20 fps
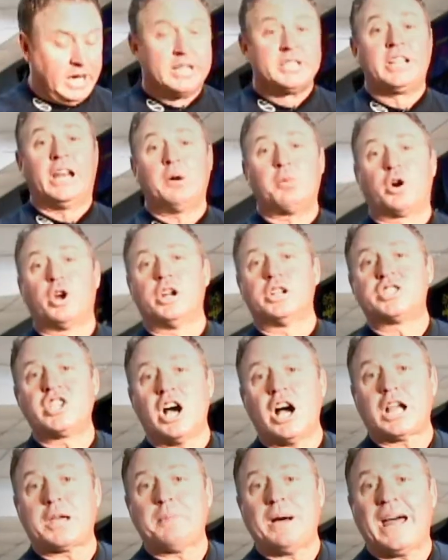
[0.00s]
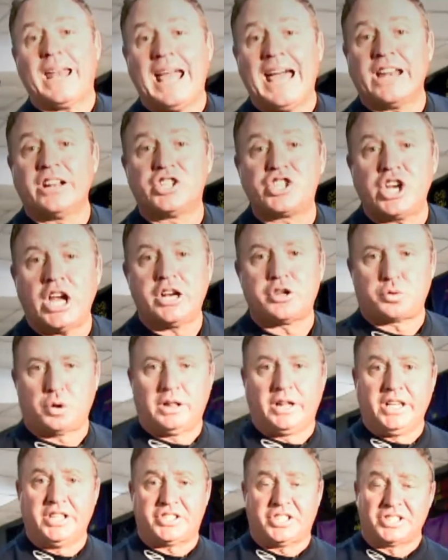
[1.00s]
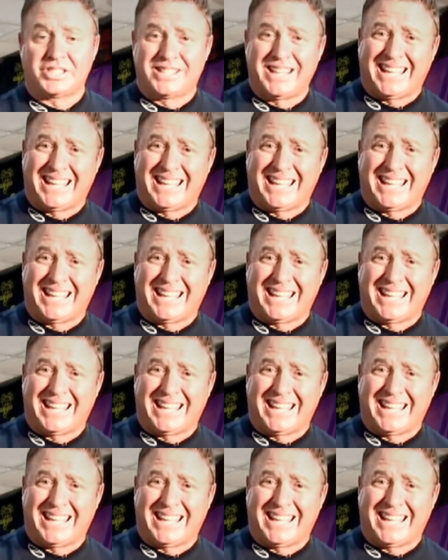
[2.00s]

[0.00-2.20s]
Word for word: Today we're going to talk about how to change releases.